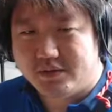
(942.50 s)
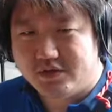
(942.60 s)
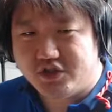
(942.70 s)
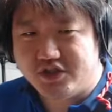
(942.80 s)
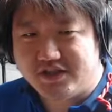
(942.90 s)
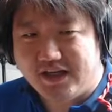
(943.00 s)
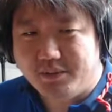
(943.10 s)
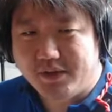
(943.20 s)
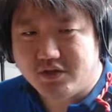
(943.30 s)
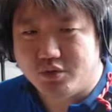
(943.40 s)
she's
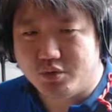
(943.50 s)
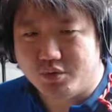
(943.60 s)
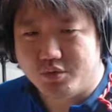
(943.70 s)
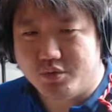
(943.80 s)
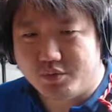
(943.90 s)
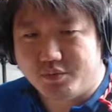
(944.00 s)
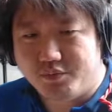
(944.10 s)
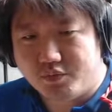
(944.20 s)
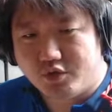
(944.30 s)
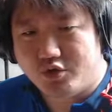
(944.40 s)
able to
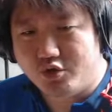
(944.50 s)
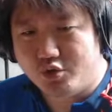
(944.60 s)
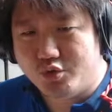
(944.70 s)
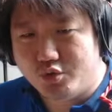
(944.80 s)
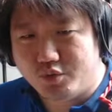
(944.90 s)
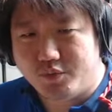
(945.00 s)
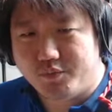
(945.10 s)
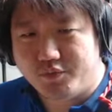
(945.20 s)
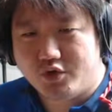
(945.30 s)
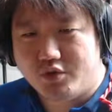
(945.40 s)
do
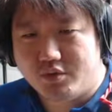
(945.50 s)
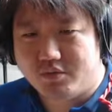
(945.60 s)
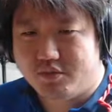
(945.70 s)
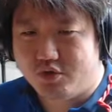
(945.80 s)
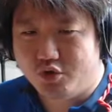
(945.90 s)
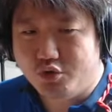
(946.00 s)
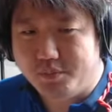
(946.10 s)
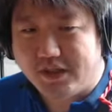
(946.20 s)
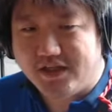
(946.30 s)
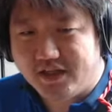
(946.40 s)
2
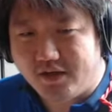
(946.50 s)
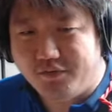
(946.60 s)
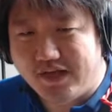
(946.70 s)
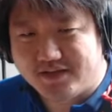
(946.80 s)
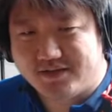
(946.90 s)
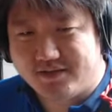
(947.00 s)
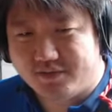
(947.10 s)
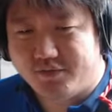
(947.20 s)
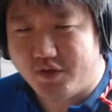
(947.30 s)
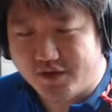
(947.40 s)
bleeding effects
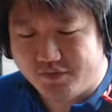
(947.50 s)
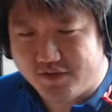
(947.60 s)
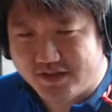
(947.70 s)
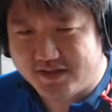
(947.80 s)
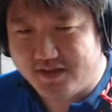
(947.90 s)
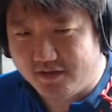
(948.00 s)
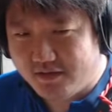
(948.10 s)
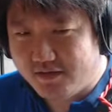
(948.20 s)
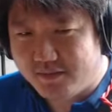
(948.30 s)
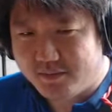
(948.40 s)
for the first
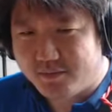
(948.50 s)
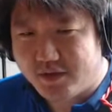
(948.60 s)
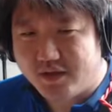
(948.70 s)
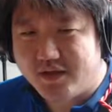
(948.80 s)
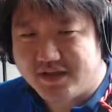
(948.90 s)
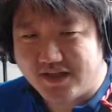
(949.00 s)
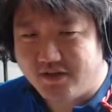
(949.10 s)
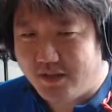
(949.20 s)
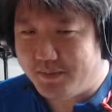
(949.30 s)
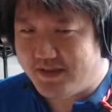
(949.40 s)
skill,
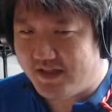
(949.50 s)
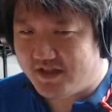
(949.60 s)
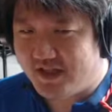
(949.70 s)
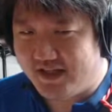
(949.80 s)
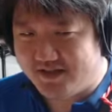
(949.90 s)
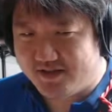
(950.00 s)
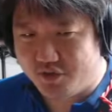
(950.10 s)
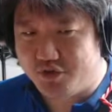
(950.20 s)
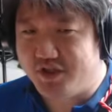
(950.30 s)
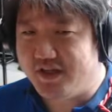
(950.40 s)
70% chance.
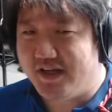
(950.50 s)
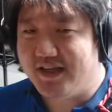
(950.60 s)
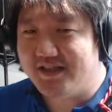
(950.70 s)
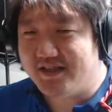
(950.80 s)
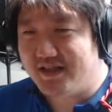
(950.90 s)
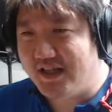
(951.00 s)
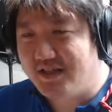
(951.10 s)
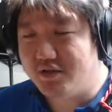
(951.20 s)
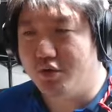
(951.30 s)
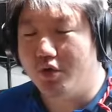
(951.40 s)
So she has a
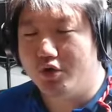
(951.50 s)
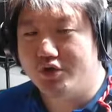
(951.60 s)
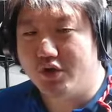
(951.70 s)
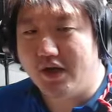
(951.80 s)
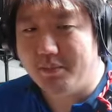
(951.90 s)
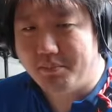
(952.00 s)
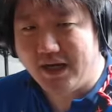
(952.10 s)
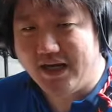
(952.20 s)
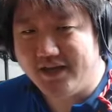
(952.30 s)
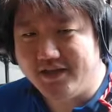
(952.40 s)
chance to also
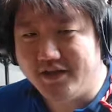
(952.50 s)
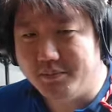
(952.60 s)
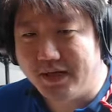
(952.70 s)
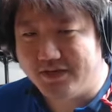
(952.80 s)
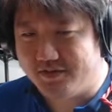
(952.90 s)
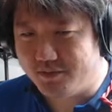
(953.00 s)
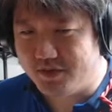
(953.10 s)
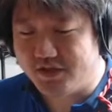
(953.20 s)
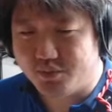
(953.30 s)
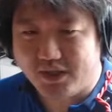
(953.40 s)
apply debuffs,
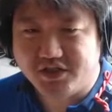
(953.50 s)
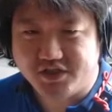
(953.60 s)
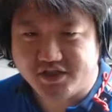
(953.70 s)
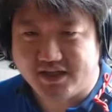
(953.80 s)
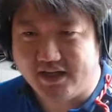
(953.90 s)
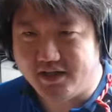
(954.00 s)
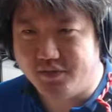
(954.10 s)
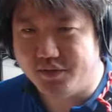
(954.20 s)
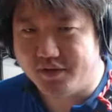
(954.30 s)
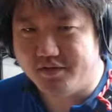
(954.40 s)
which is why she is
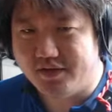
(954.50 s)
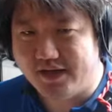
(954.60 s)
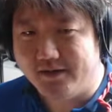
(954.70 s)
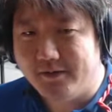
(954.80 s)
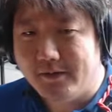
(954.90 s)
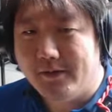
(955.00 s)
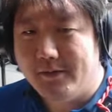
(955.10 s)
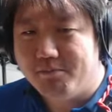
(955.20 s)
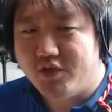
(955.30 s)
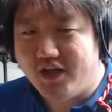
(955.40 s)
ideal for the run.
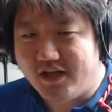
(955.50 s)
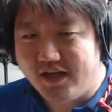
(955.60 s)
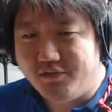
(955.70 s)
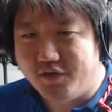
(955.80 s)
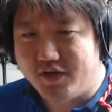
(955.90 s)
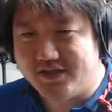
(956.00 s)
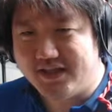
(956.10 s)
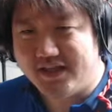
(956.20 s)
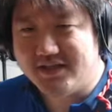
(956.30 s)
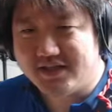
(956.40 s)
And then for a
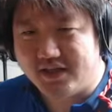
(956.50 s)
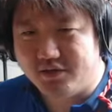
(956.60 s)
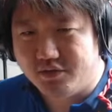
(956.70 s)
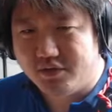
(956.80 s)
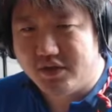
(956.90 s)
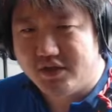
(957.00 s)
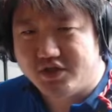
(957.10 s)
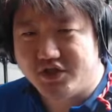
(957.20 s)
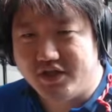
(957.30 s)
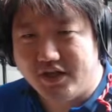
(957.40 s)
second skill,
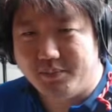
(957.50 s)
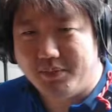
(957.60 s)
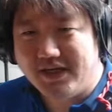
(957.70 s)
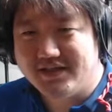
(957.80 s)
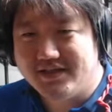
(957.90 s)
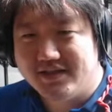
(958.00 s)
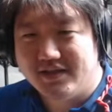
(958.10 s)
she applies